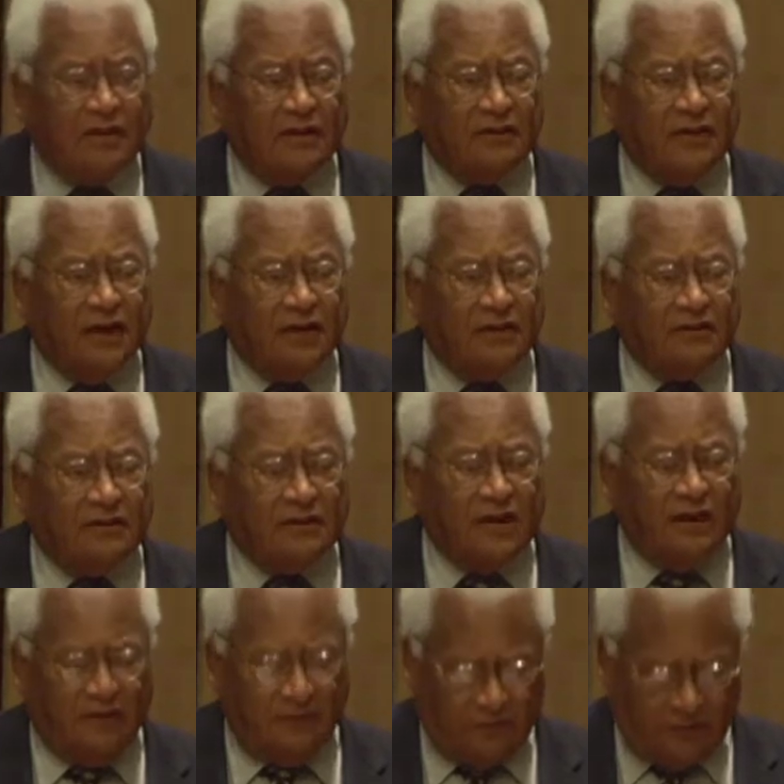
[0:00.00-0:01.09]
And
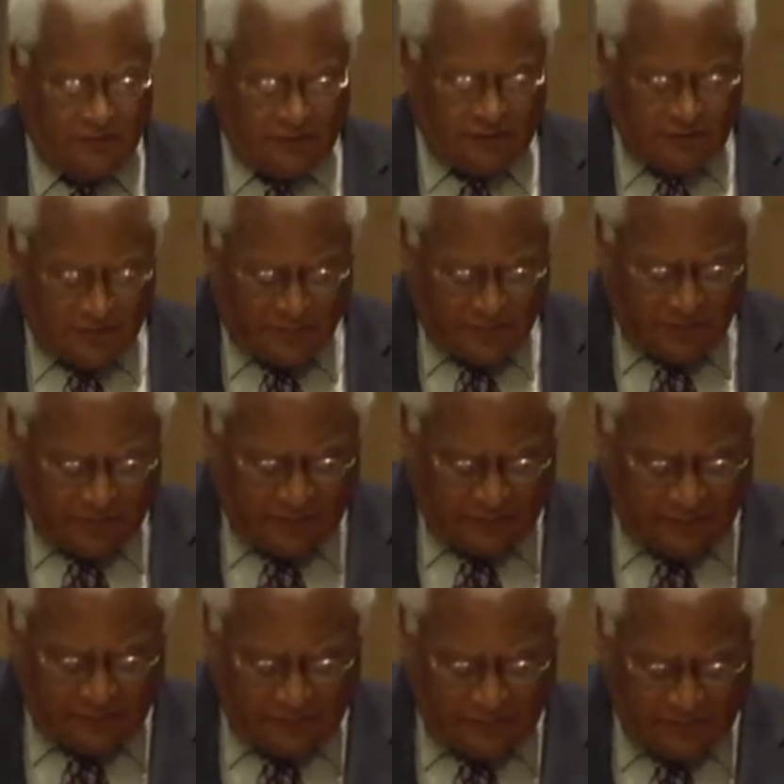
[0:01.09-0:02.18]
that is certainly a part
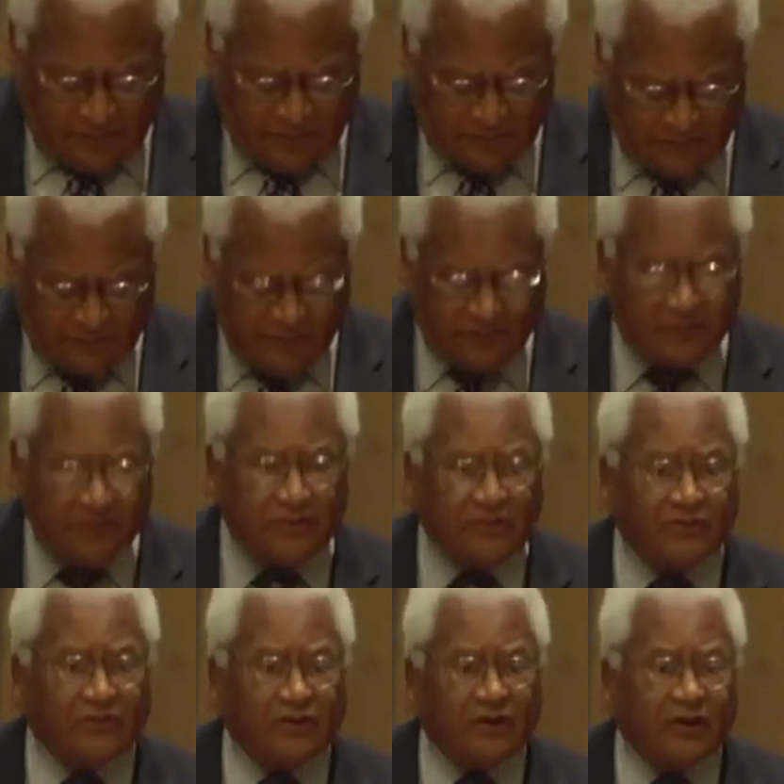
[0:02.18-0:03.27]
of the
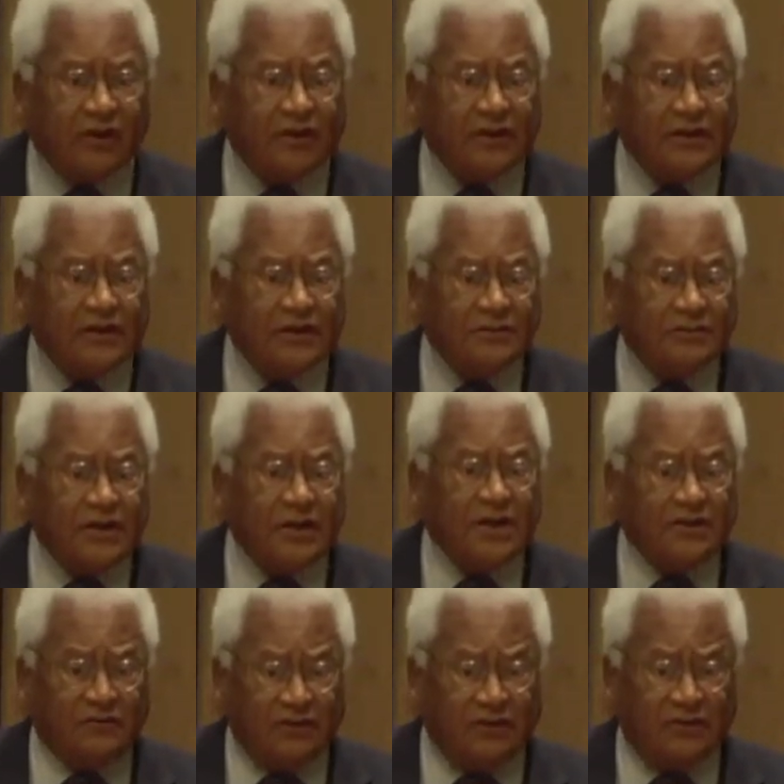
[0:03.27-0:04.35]
business of
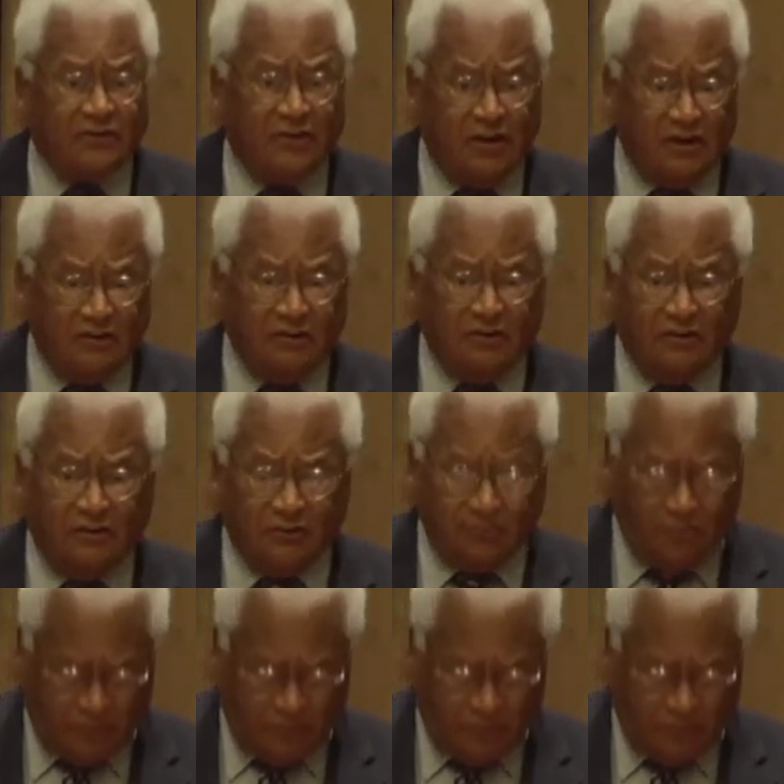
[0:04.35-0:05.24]
many of us here in this